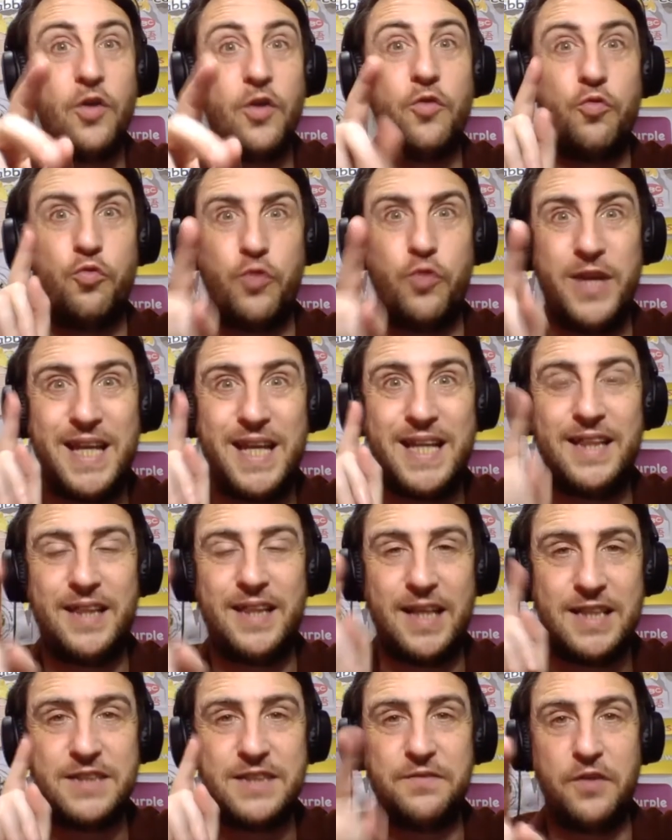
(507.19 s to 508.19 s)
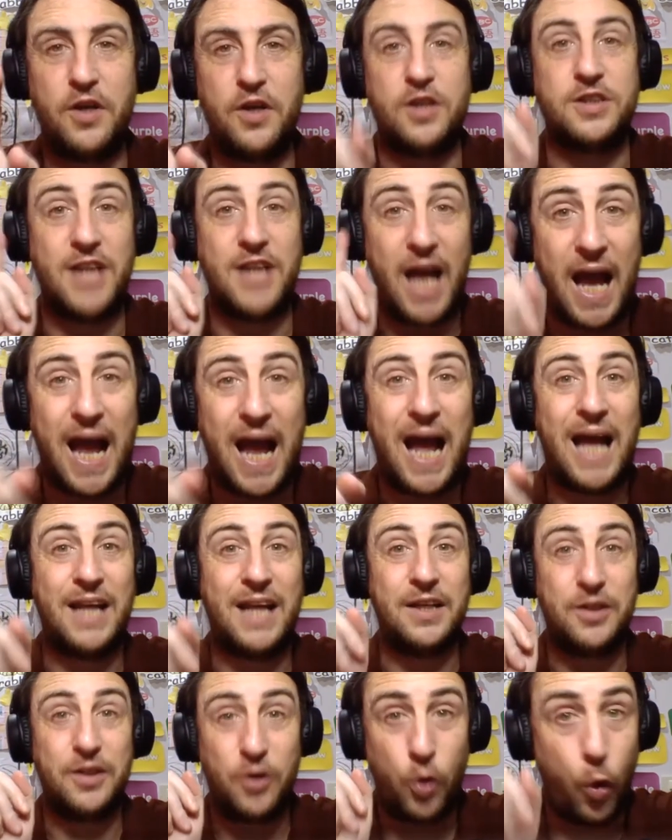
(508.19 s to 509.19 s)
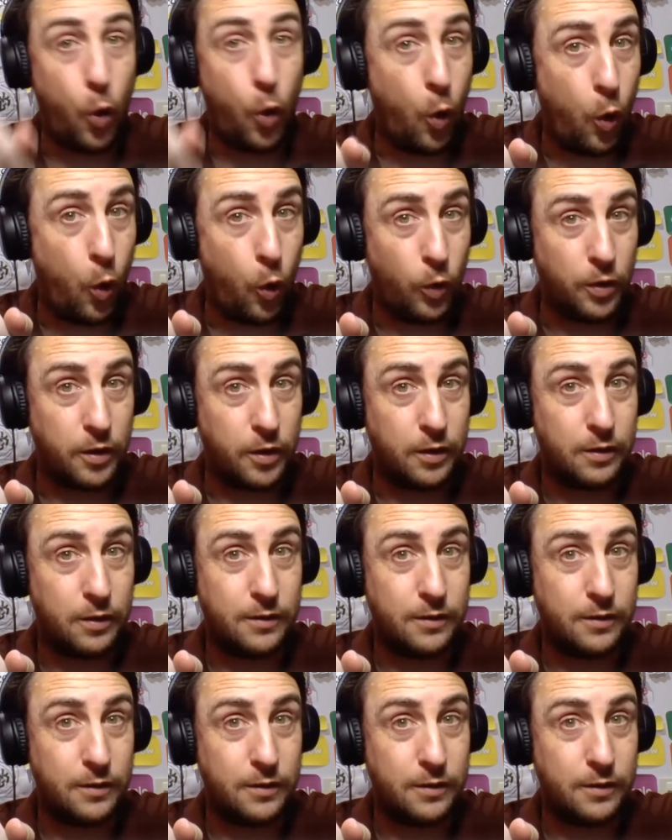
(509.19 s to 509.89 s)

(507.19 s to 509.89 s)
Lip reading: Read this first, an gorn.